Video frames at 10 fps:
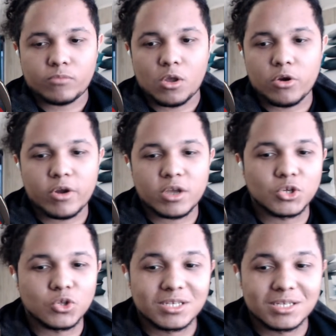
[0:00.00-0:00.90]
Alright,
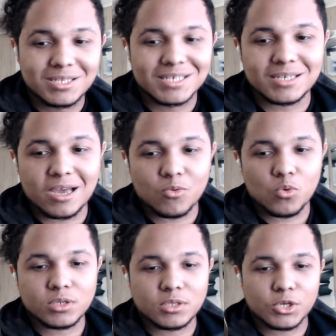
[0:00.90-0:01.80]
so this is the second
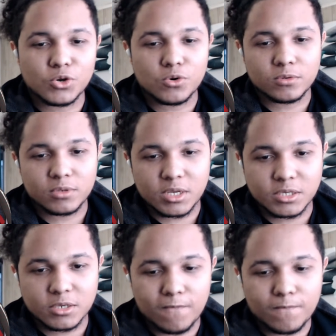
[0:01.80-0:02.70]
one, so let's go.